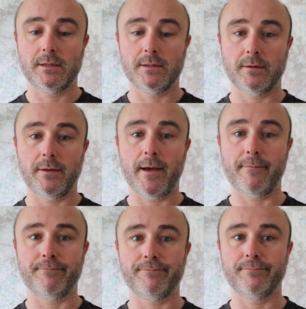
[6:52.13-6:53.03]
So yeah.
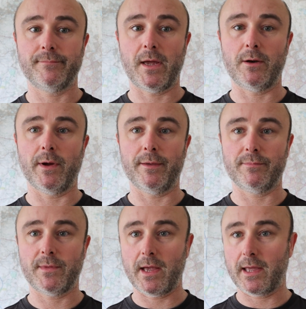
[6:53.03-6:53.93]
Anyway,
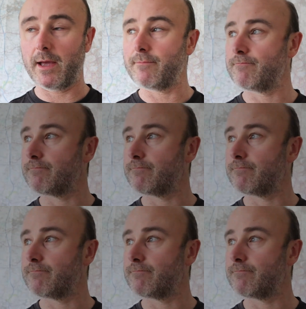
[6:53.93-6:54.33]
take care.